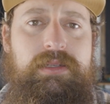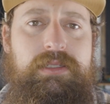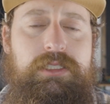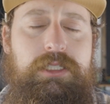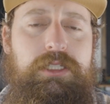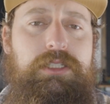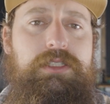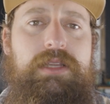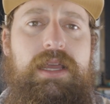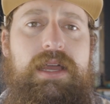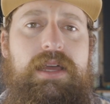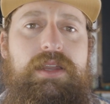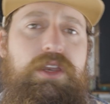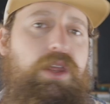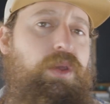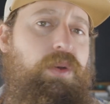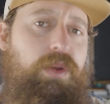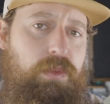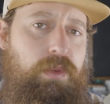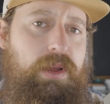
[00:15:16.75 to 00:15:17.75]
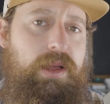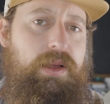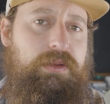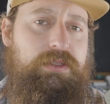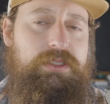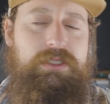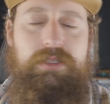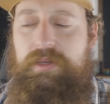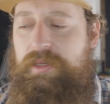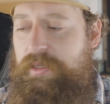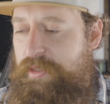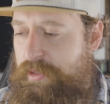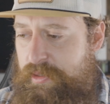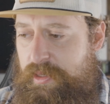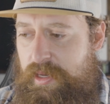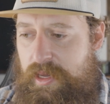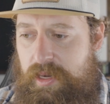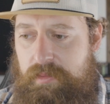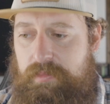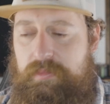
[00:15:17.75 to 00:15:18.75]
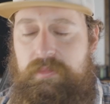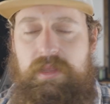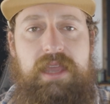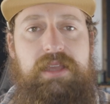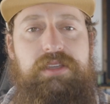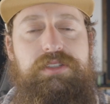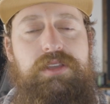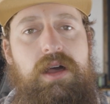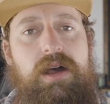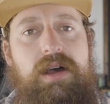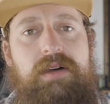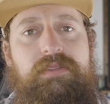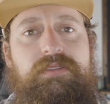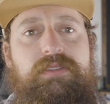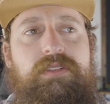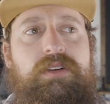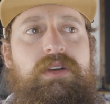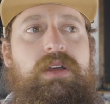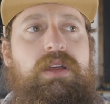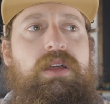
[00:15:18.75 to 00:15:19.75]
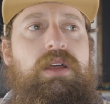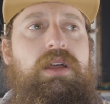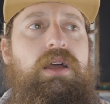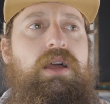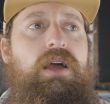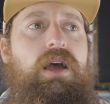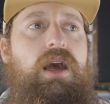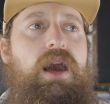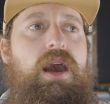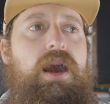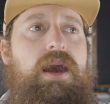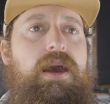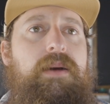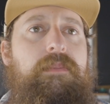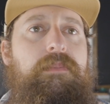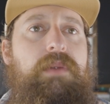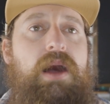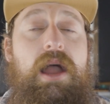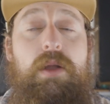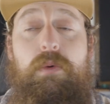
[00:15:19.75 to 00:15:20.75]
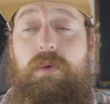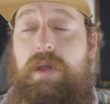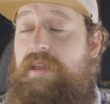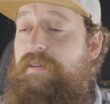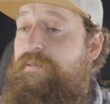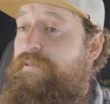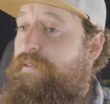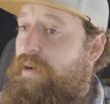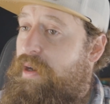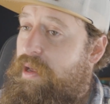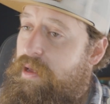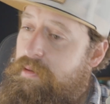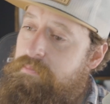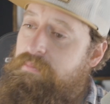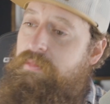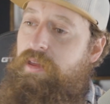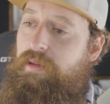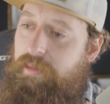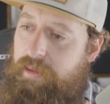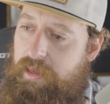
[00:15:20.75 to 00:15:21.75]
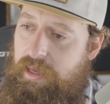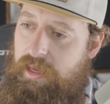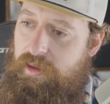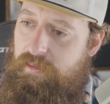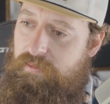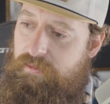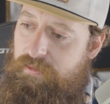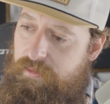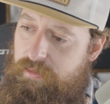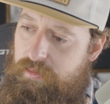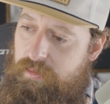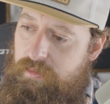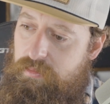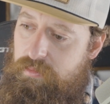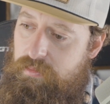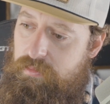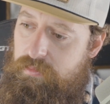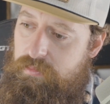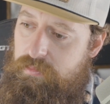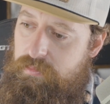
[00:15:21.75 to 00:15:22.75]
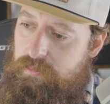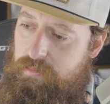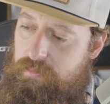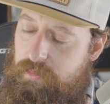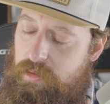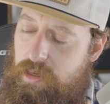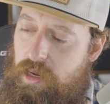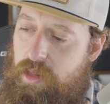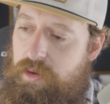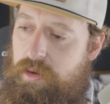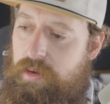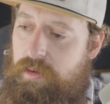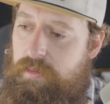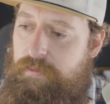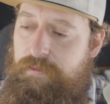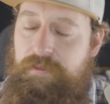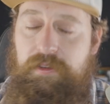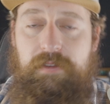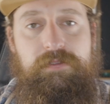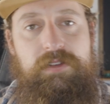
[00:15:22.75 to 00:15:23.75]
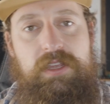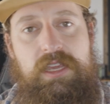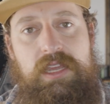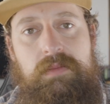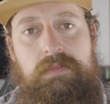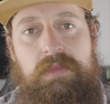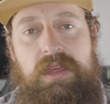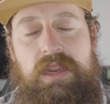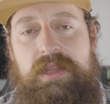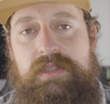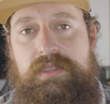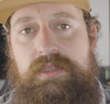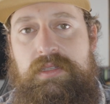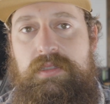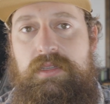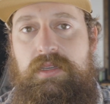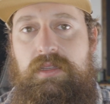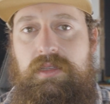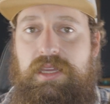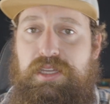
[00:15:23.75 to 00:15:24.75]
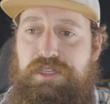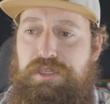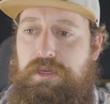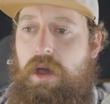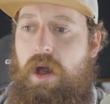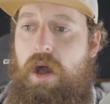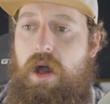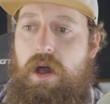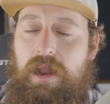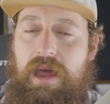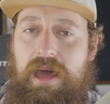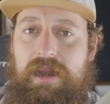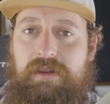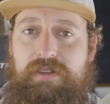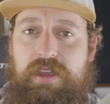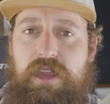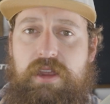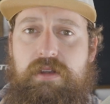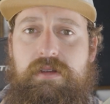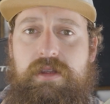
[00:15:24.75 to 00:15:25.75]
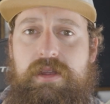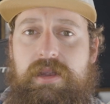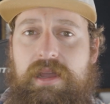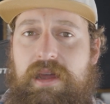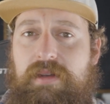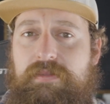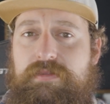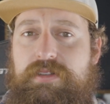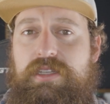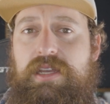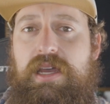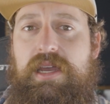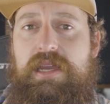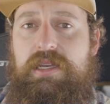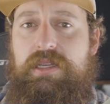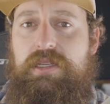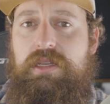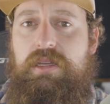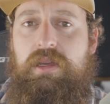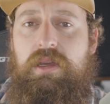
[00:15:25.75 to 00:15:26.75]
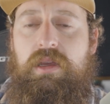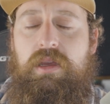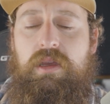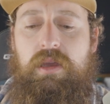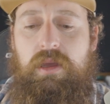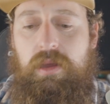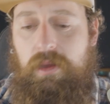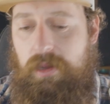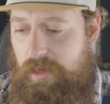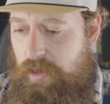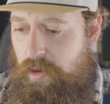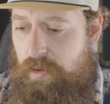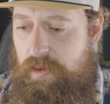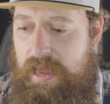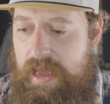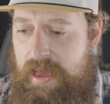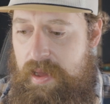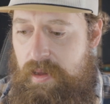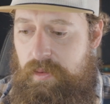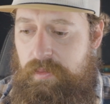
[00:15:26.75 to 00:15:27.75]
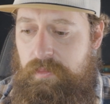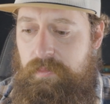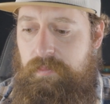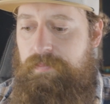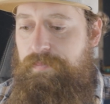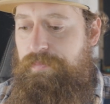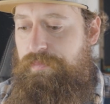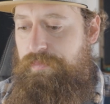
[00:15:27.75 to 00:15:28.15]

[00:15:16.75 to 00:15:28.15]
she's not doing well. So he just kind of takes off. I wait for him to leave another 15 minutes until he's gone out of hearing, out of sight. I go down,